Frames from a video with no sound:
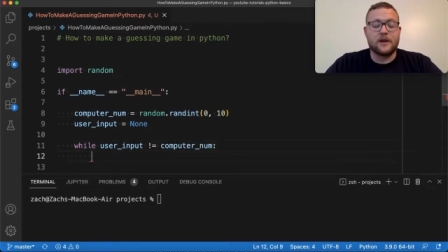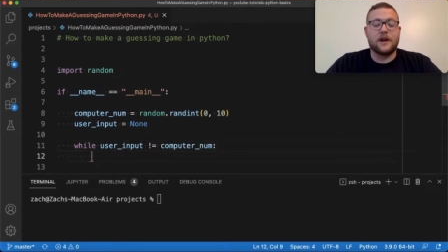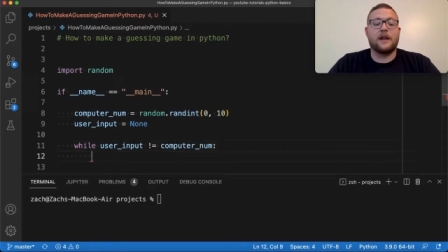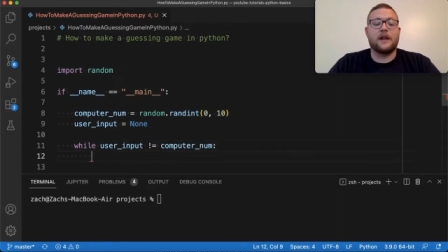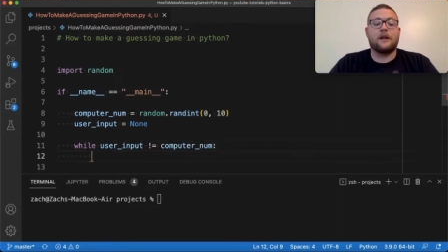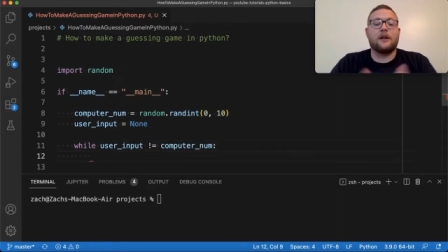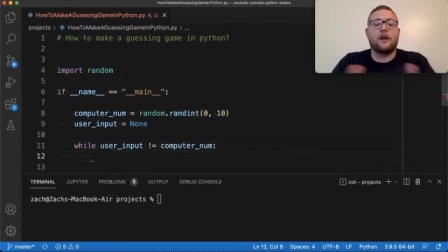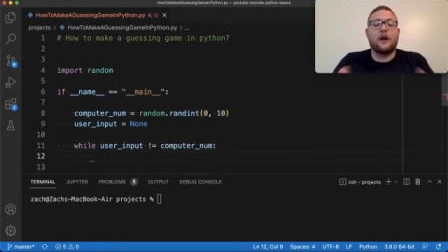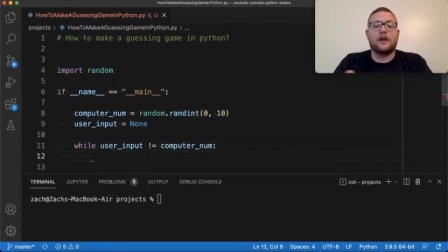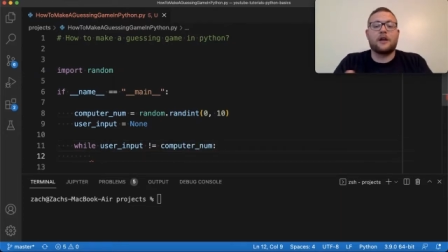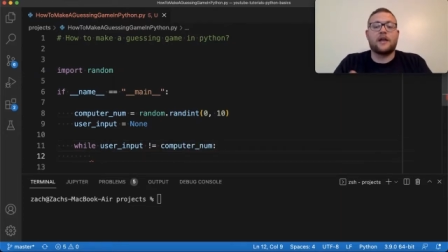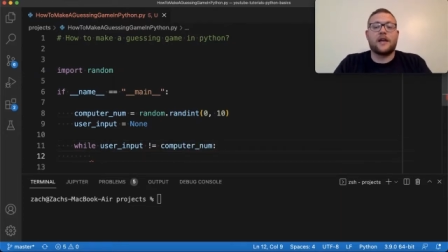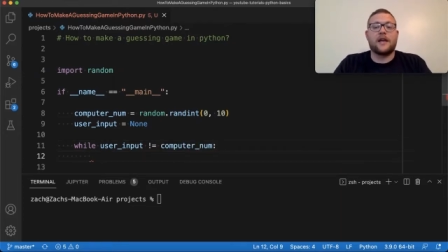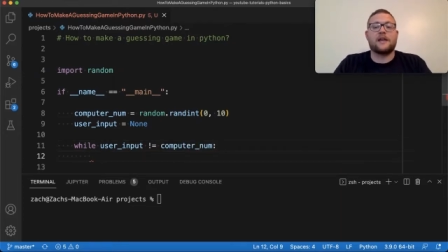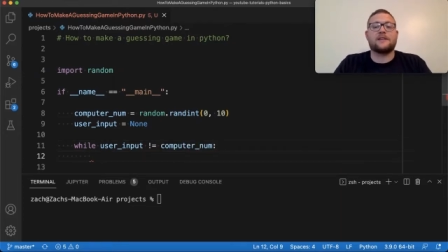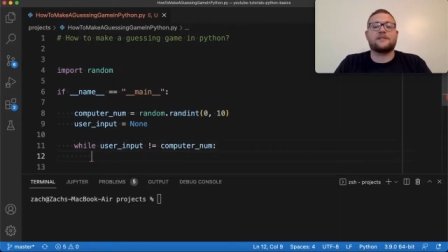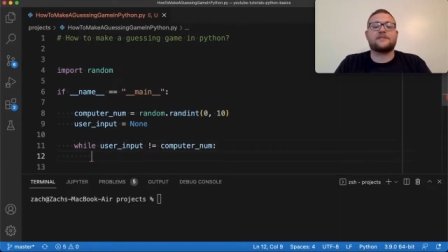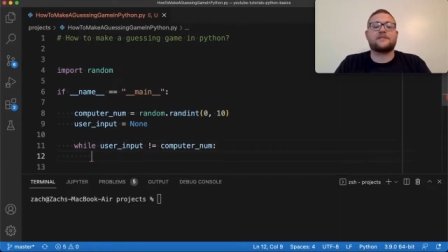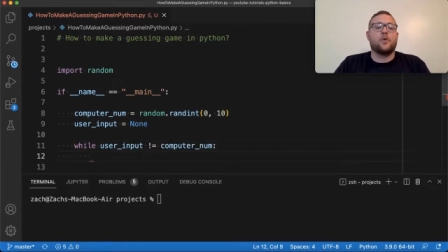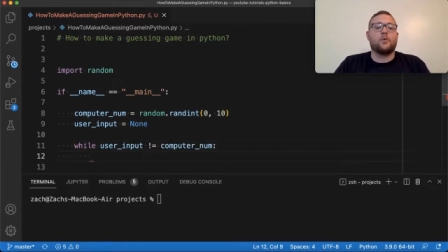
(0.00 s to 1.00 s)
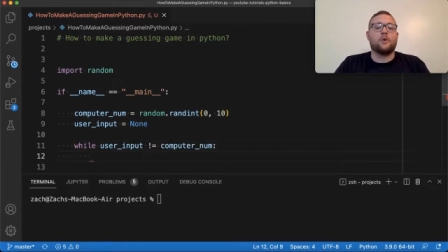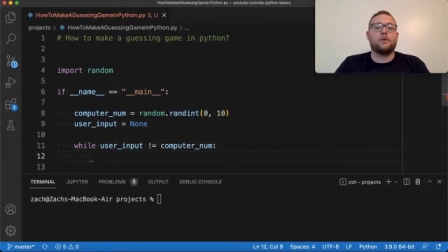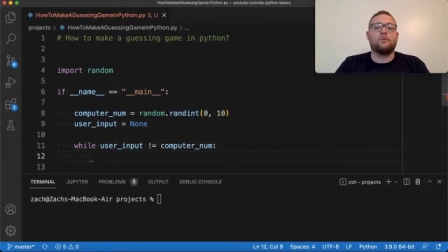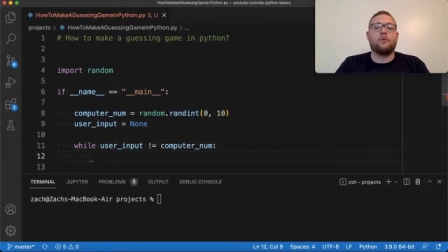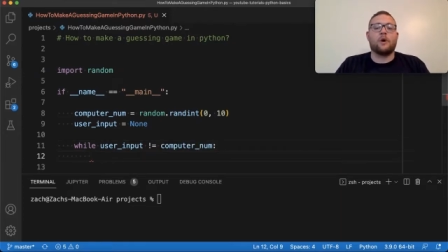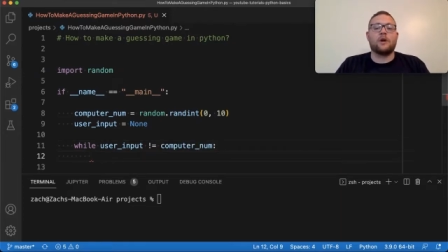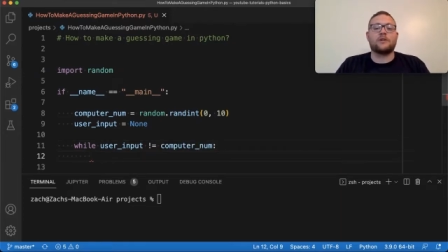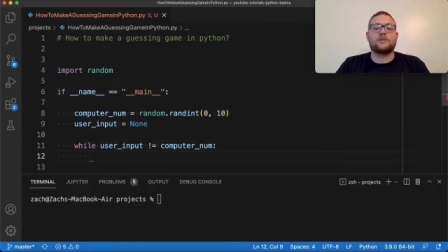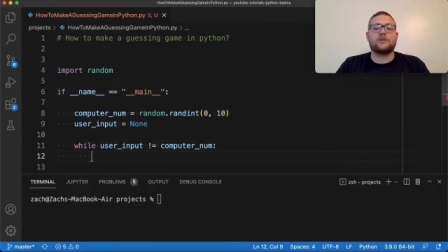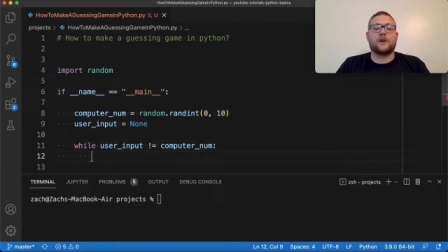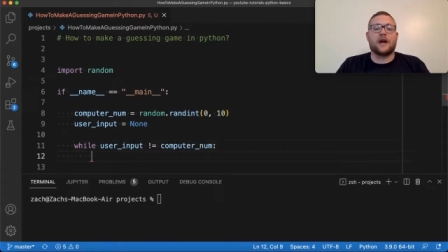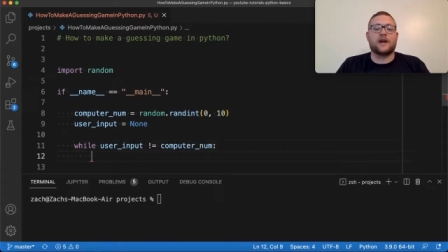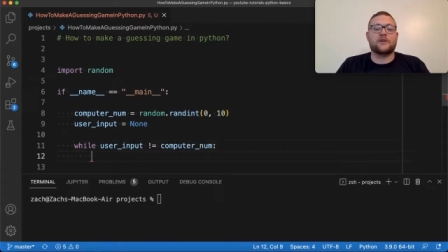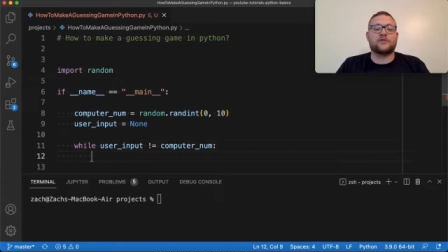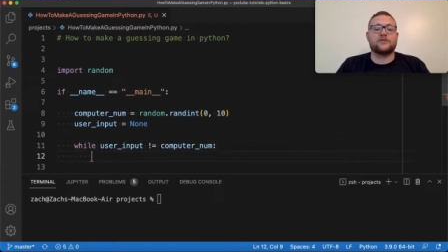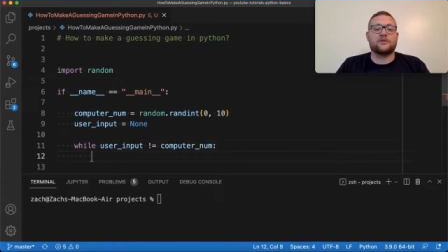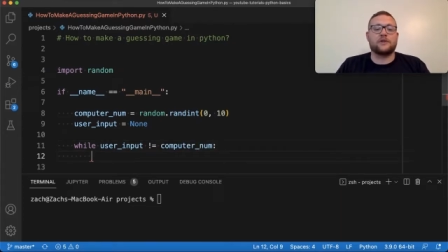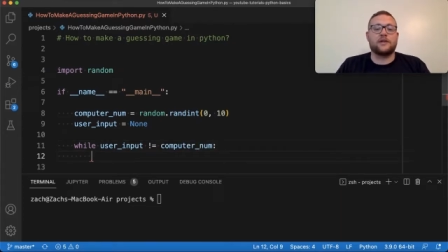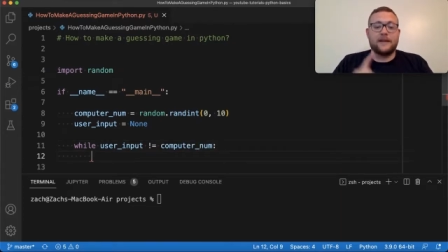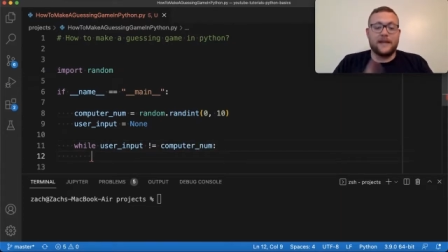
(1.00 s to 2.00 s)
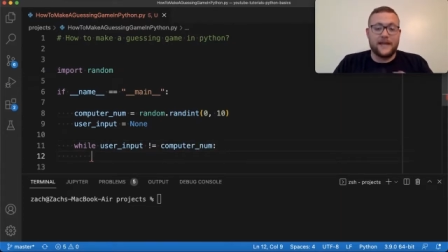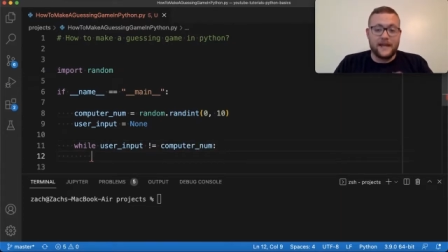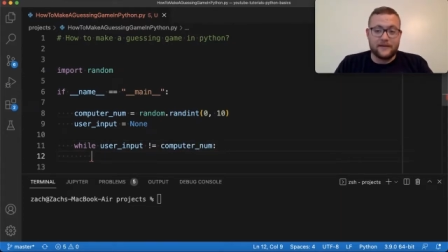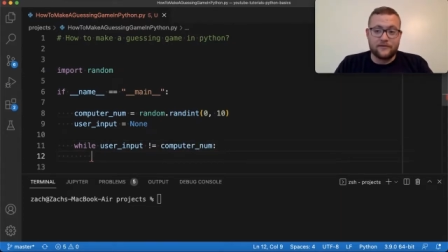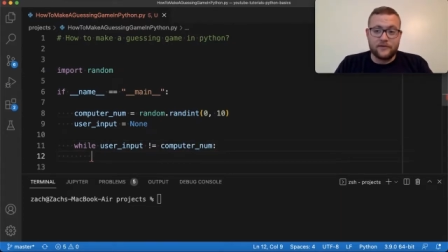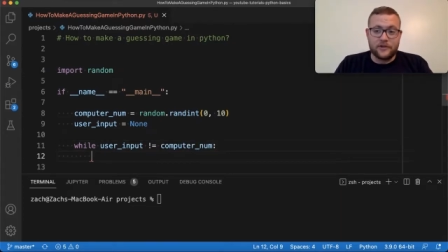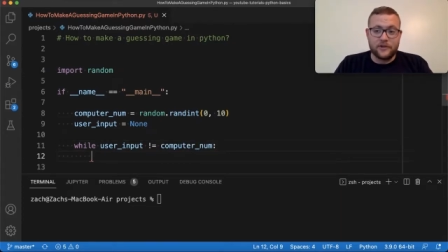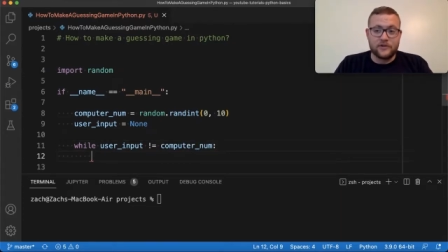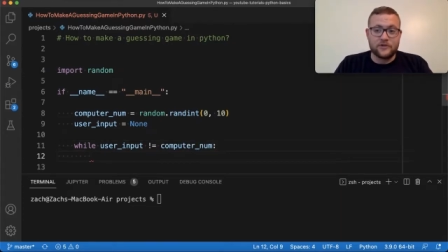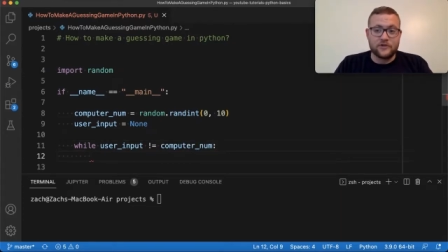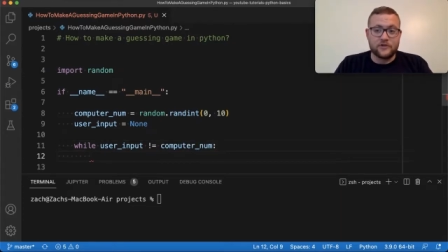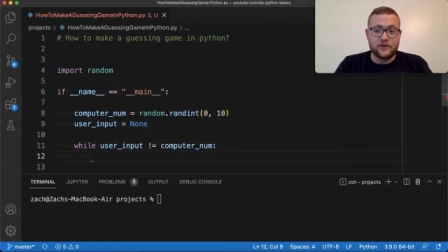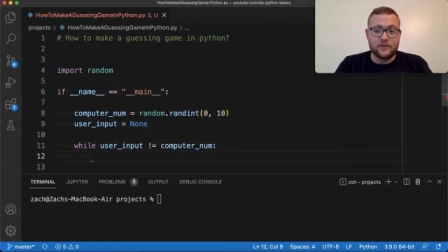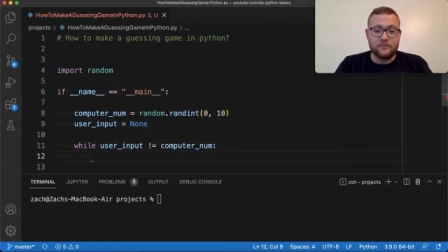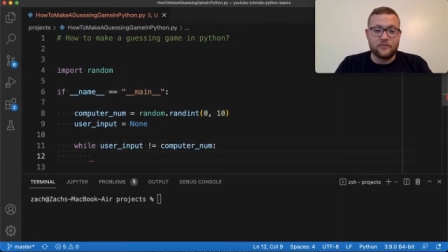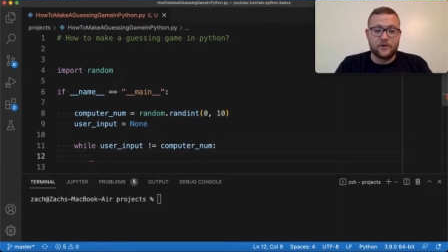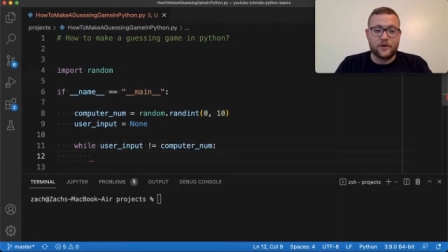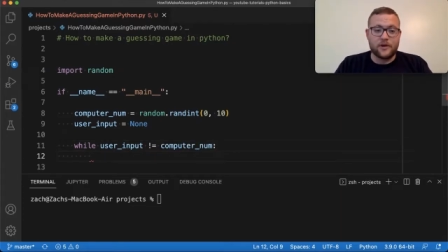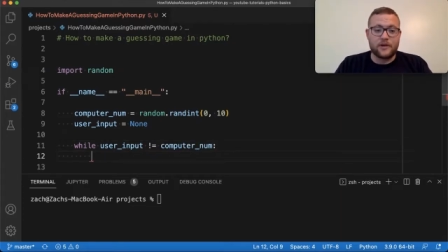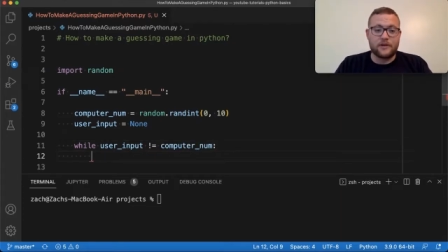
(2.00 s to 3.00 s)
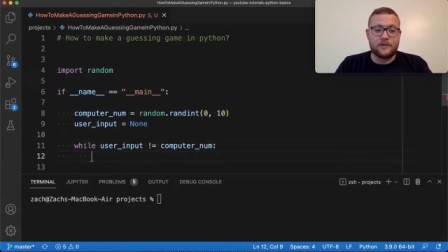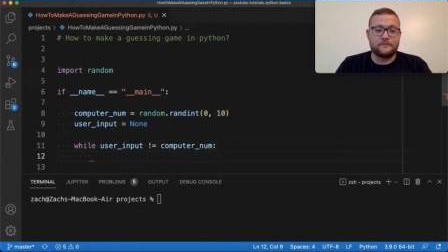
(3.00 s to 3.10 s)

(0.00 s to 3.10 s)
And in our case, we want to actually get the user input